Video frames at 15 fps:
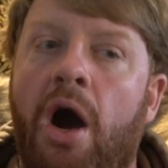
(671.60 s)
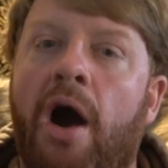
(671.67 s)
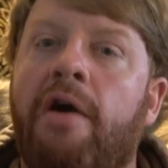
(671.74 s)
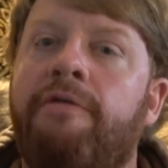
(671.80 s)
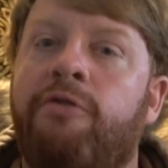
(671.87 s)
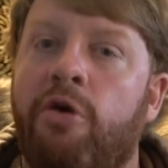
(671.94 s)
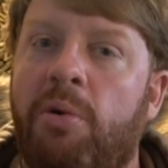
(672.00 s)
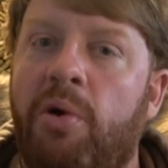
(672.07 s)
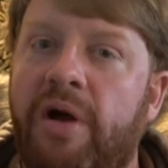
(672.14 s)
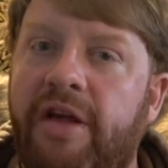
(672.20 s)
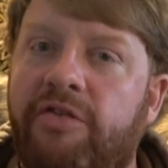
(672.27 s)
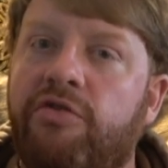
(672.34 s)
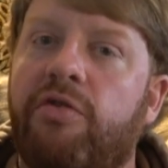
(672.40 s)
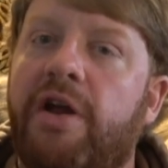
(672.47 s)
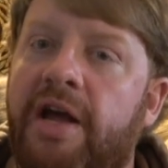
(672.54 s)
uh, verbal
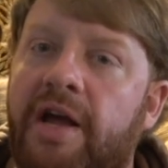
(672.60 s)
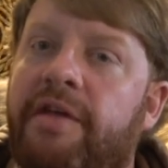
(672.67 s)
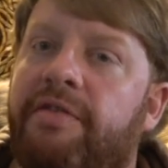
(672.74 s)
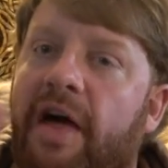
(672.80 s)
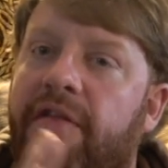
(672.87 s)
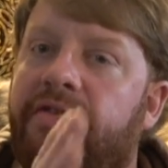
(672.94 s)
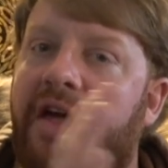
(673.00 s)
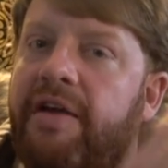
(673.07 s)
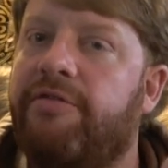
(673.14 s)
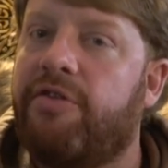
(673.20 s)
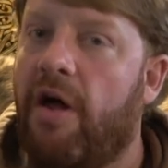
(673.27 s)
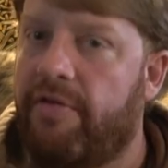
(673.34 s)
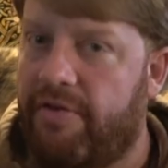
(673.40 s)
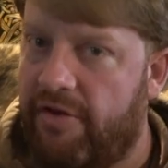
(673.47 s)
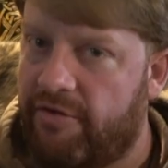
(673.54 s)
history that they've
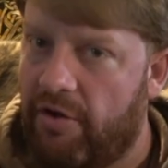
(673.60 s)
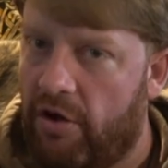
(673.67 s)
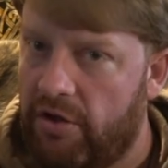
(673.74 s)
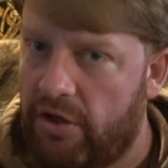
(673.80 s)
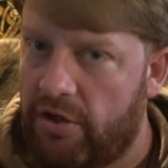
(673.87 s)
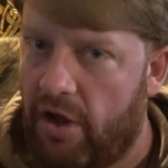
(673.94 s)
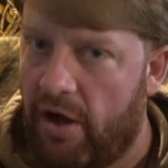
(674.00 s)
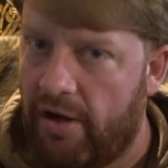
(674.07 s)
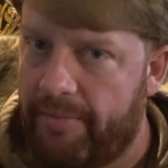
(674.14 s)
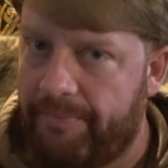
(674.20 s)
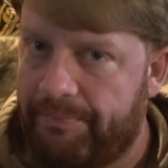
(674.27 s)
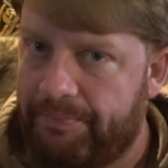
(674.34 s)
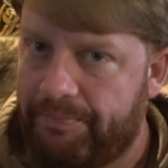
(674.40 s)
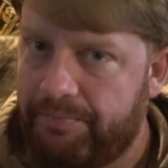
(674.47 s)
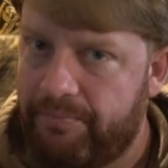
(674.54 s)
done this all along
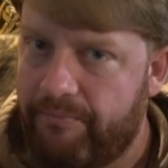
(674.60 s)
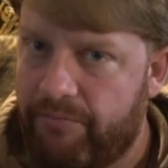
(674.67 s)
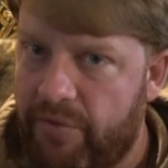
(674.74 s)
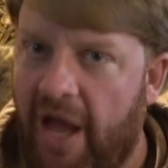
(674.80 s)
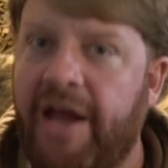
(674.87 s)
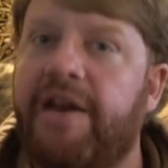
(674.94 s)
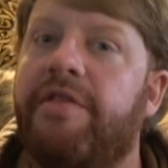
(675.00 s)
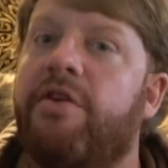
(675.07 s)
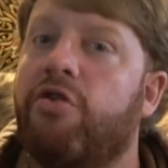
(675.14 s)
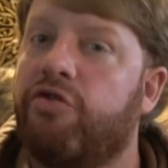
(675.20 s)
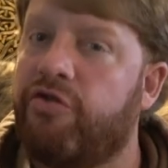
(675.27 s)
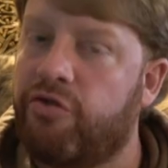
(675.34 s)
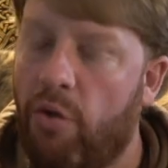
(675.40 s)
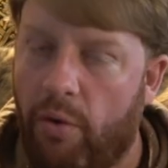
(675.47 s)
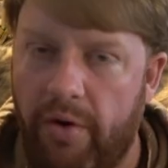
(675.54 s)
and in their
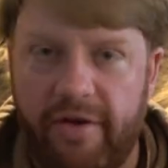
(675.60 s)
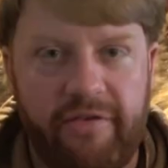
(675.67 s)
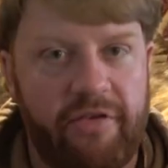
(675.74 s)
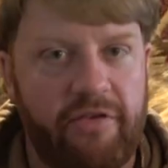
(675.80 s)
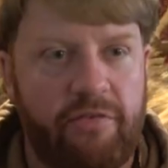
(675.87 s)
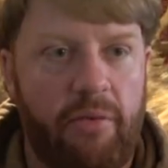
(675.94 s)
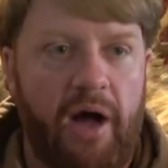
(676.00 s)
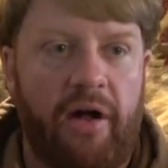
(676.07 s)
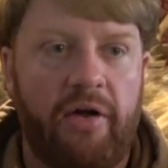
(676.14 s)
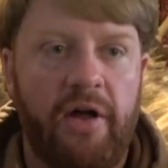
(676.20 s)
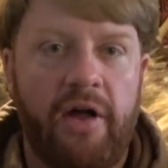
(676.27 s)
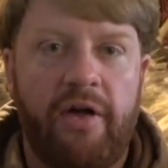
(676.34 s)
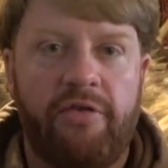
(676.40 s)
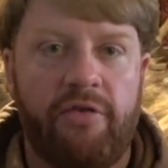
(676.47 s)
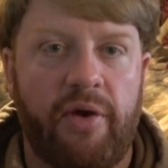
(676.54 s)
stories as well.
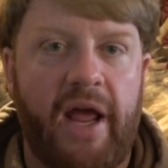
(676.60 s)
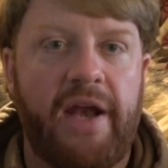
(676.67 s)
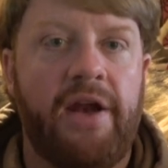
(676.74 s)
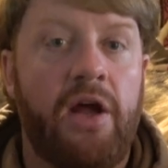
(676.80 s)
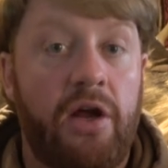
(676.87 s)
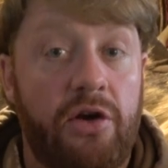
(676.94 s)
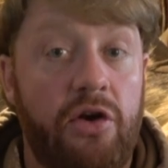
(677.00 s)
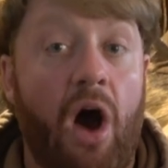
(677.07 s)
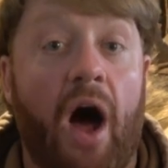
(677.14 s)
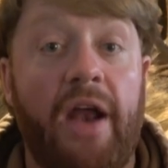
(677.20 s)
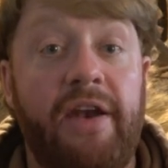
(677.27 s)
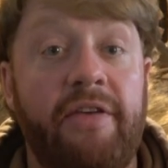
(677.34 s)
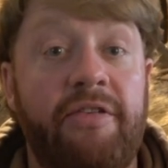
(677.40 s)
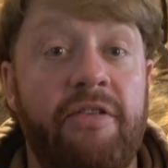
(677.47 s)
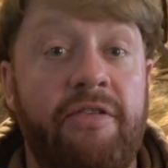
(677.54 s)
So again,
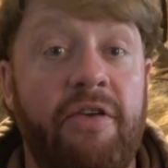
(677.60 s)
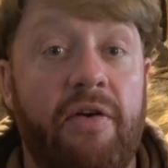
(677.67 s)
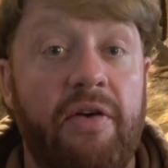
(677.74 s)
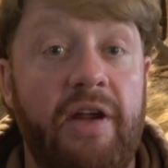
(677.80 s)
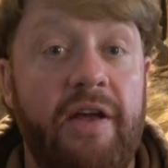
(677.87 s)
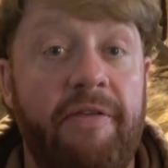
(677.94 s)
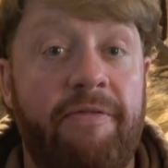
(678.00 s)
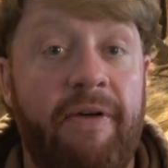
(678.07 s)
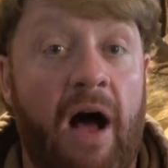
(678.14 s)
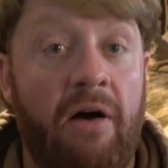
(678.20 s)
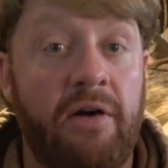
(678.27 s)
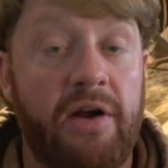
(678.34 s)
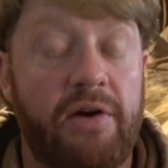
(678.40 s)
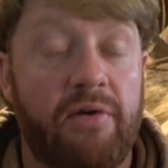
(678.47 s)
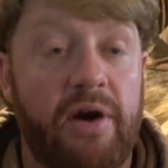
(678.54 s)
not necessarily
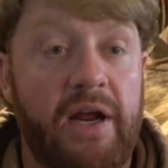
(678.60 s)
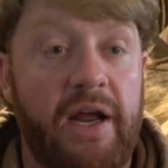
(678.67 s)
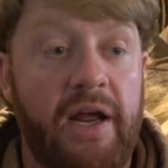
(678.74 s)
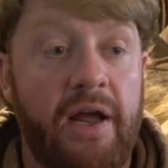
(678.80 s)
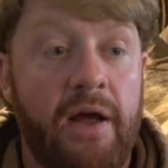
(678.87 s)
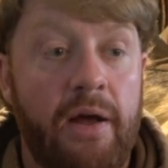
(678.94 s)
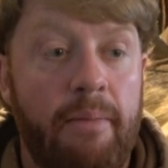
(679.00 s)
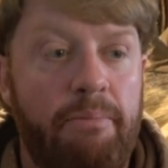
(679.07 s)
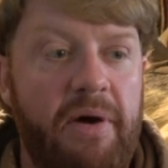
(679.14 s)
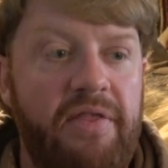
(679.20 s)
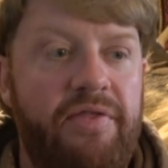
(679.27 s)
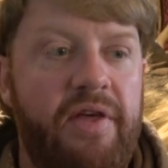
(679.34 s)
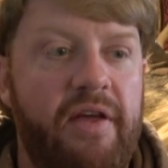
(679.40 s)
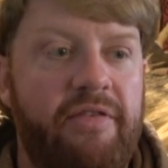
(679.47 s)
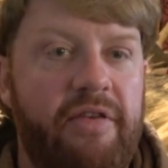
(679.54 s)
falconry,
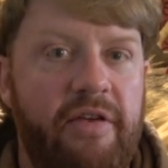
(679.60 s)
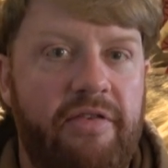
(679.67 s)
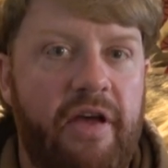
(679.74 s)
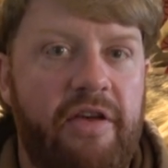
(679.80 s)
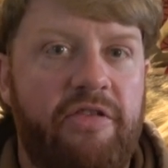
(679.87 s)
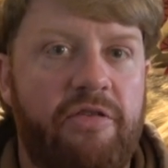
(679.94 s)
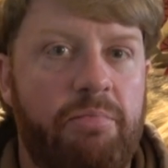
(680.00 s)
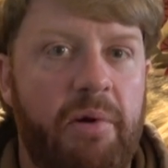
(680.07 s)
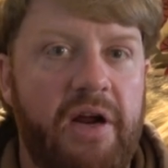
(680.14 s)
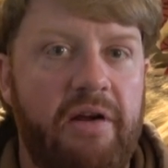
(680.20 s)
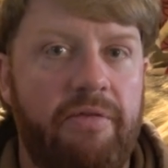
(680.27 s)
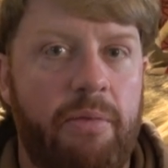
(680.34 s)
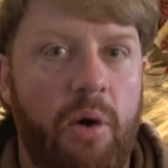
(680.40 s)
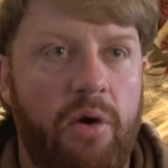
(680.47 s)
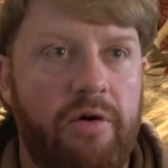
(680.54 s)
but this is a
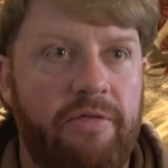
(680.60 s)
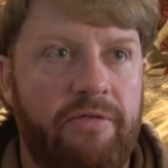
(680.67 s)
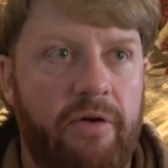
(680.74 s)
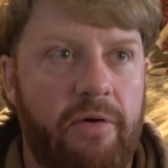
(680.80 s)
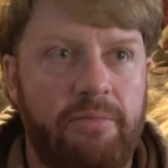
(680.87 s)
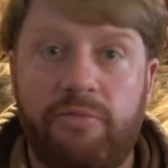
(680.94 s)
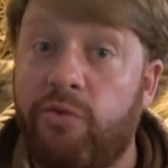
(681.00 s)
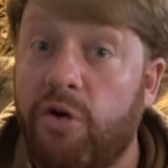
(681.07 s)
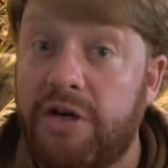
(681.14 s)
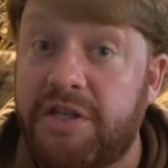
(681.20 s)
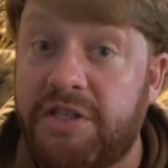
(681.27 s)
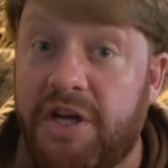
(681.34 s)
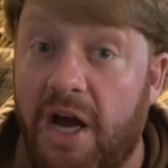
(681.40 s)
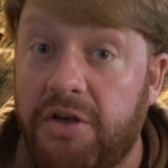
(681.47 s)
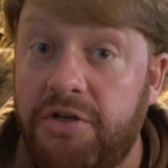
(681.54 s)
springboard from for
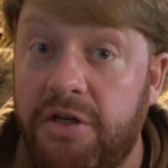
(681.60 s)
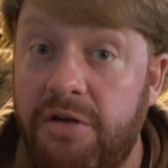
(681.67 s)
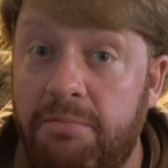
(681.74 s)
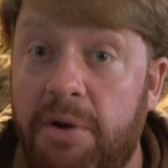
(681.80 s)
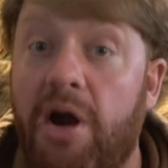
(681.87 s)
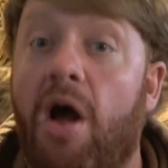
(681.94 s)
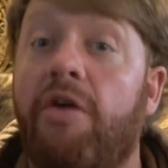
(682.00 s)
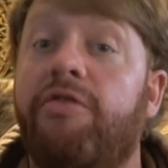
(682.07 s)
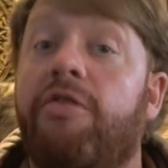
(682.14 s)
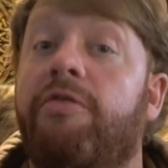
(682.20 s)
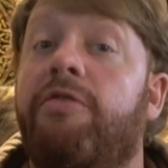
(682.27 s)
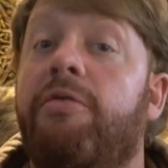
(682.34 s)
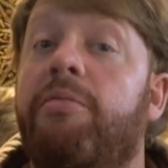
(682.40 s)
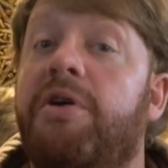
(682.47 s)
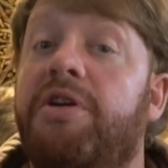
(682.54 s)
discussion, but also
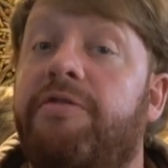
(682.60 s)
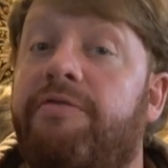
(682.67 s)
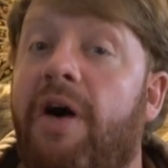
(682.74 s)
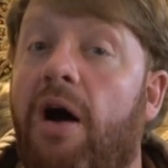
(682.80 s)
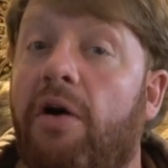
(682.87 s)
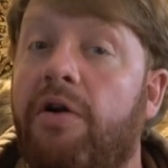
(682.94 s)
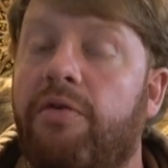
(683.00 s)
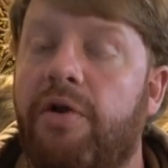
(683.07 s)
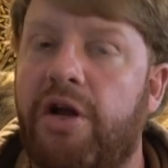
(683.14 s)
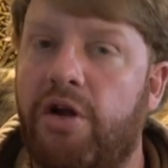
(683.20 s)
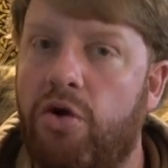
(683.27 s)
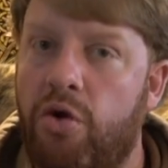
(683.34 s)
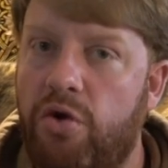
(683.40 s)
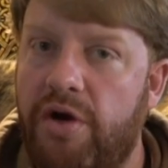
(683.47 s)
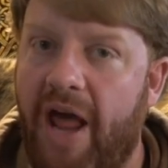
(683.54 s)
from which falconry
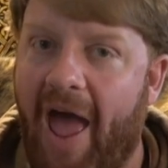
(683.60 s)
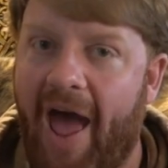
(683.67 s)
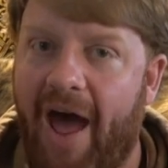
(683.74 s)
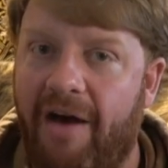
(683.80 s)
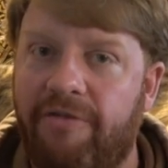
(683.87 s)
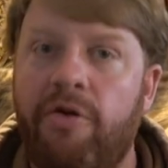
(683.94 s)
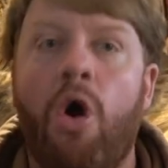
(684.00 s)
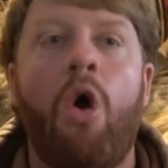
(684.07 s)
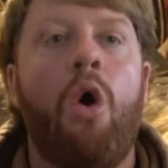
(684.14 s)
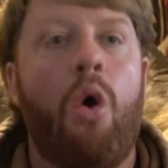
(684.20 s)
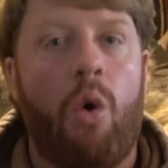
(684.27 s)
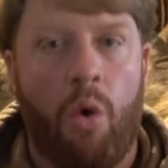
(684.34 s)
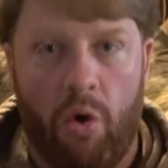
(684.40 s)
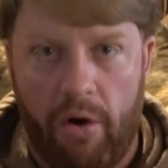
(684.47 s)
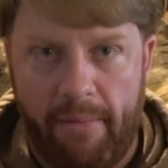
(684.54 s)
could have
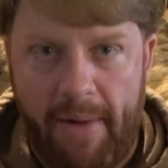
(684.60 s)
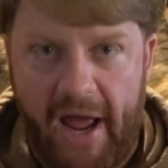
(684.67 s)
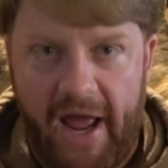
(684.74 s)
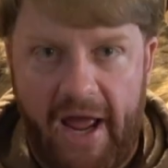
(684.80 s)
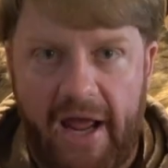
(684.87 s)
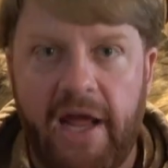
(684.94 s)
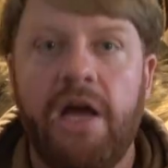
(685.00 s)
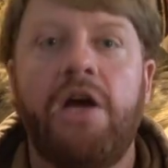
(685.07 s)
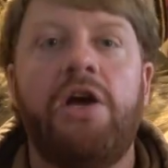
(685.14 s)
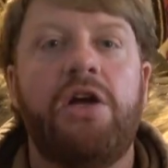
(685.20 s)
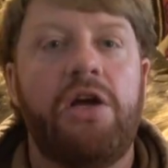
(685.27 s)
or may